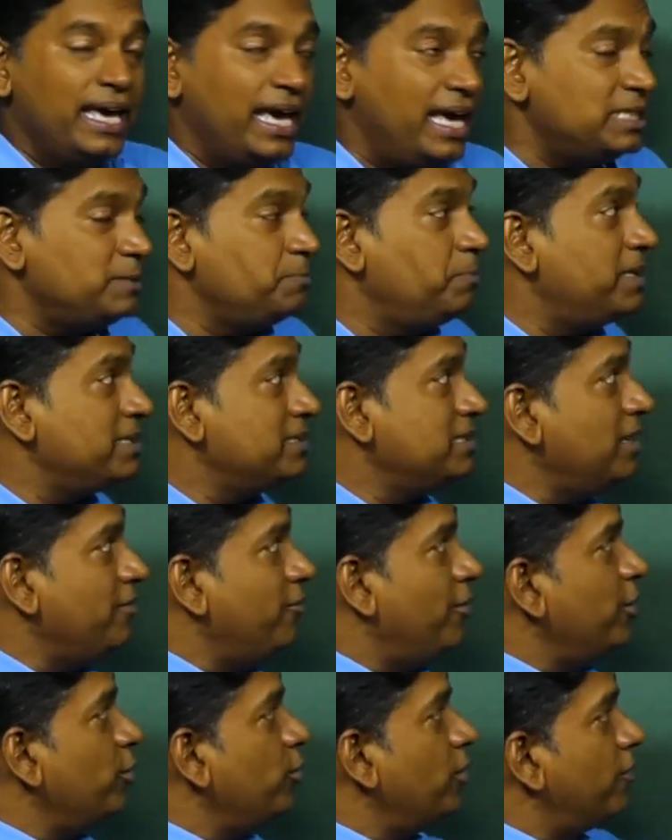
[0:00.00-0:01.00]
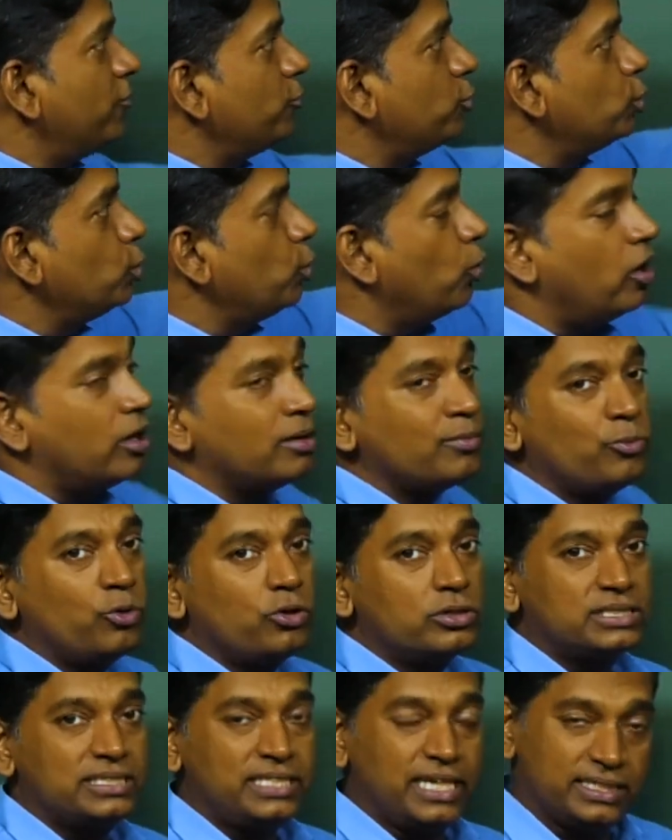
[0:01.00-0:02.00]
Especially when you have two or
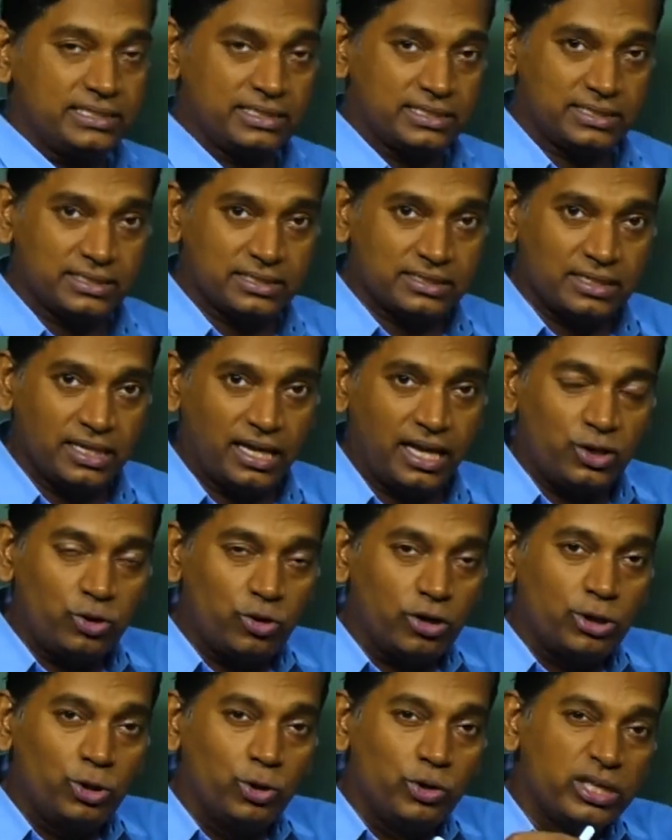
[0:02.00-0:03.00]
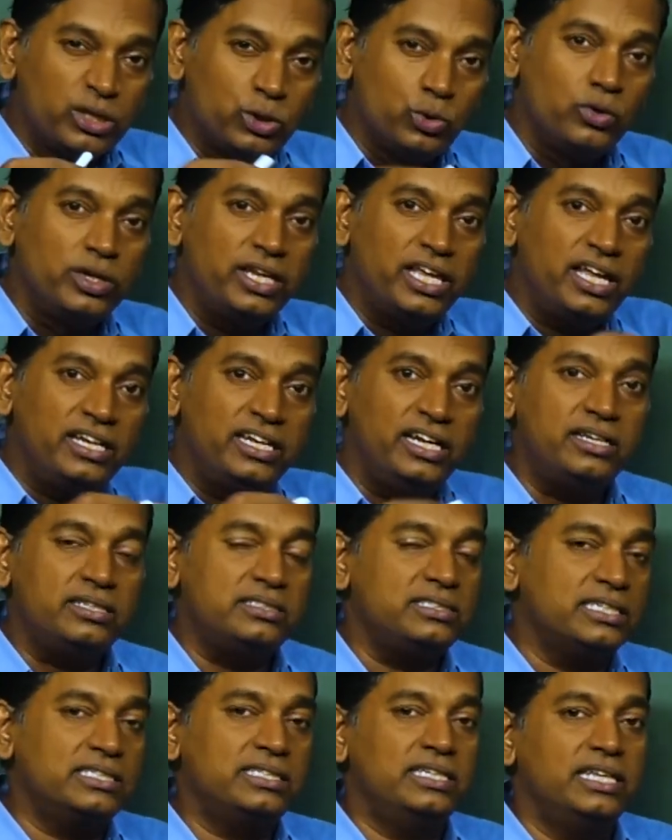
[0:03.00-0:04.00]
more sets and you are doing union,
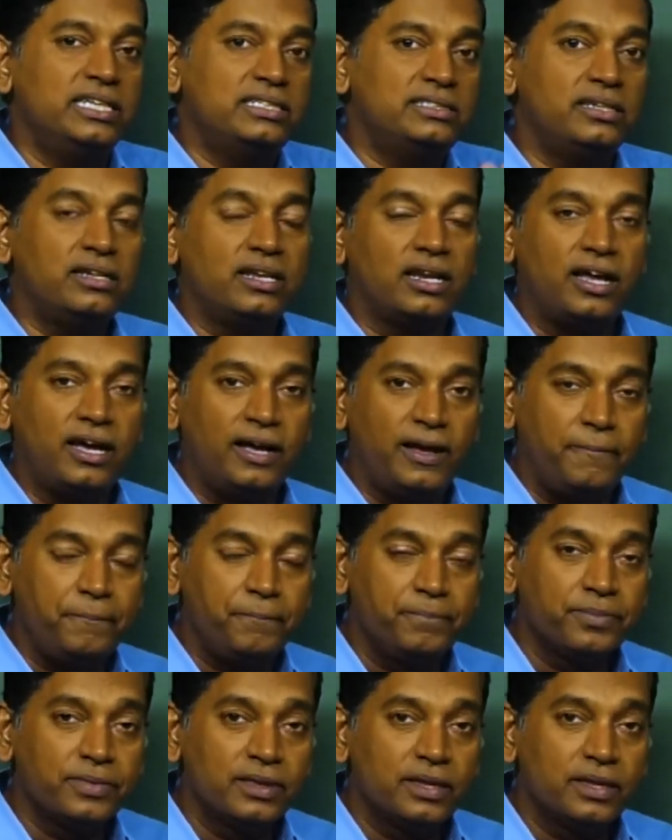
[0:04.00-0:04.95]
intersection, etc.,